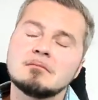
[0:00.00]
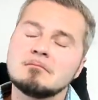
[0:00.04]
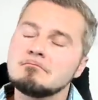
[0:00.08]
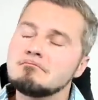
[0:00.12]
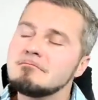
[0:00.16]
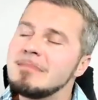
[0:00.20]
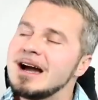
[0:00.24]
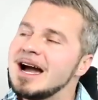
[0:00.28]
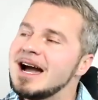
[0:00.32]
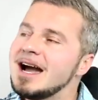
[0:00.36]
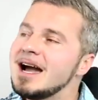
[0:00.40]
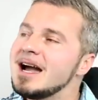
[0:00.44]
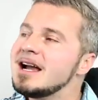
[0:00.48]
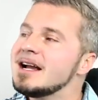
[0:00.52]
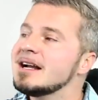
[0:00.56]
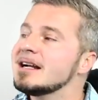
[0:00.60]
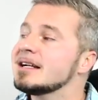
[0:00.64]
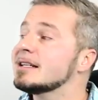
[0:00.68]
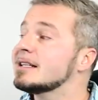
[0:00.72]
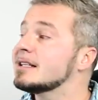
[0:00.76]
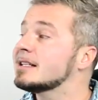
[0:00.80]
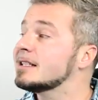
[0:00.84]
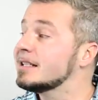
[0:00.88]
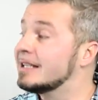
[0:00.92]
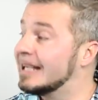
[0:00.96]
My
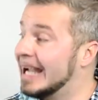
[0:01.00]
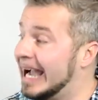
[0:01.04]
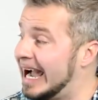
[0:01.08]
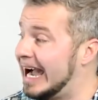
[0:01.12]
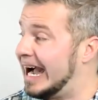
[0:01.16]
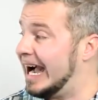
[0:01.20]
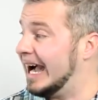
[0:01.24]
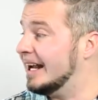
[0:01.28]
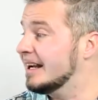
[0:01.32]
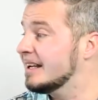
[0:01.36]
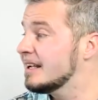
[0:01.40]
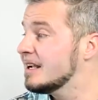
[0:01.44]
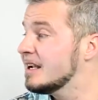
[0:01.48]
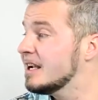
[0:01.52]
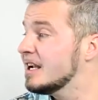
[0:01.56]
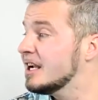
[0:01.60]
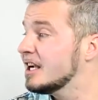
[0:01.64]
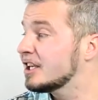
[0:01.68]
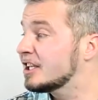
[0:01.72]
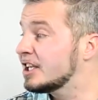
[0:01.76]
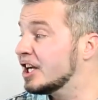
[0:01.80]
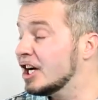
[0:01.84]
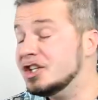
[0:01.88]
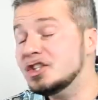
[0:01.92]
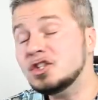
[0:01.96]
God.
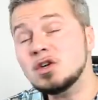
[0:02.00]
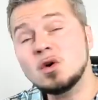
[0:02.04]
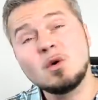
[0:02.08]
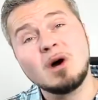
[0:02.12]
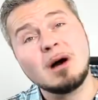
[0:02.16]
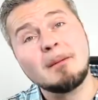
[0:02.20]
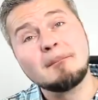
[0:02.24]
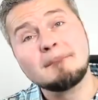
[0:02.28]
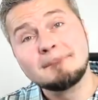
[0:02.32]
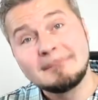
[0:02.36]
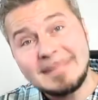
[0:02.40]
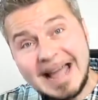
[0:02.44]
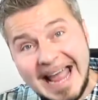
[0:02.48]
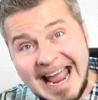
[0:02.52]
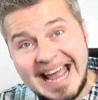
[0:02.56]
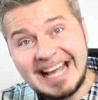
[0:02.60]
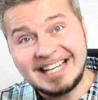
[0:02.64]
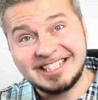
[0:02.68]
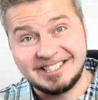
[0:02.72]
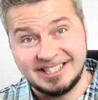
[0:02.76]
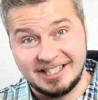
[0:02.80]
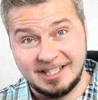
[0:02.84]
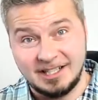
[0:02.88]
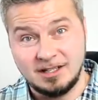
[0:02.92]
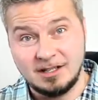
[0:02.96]
Could you
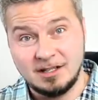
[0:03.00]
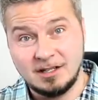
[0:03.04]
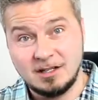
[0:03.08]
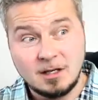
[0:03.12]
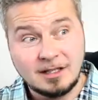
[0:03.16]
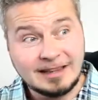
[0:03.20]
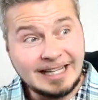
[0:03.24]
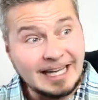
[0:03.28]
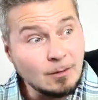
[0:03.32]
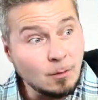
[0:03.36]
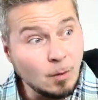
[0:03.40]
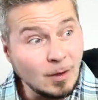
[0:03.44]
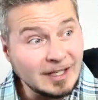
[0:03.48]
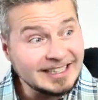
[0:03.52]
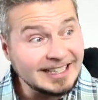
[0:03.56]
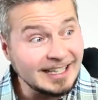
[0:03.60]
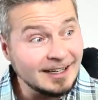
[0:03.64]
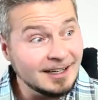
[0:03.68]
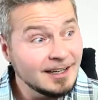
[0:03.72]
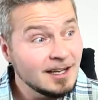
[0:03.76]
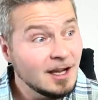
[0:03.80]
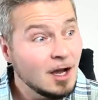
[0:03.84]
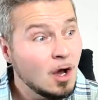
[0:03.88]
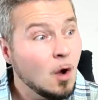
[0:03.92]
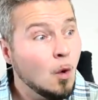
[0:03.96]
imagine? Like what
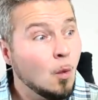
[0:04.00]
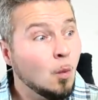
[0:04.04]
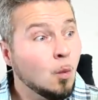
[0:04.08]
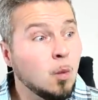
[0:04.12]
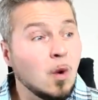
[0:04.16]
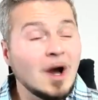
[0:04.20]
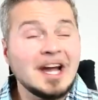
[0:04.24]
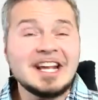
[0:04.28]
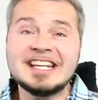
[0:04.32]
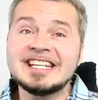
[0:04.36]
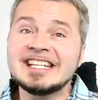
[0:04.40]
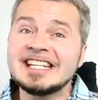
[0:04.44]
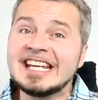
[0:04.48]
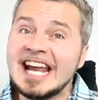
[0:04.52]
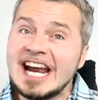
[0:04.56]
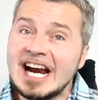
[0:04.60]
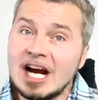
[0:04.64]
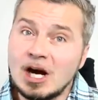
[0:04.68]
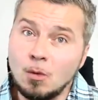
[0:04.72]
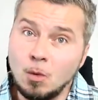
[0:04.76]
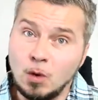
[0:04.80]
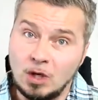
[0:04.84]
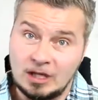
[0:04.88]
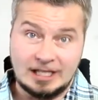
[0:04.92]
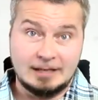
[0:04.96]

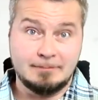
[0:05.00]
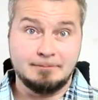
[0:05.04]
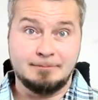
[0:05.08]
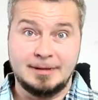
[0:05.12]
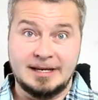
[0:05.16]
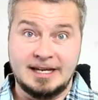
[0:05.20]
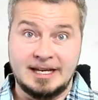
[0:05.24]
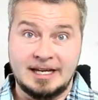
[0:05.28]
year will it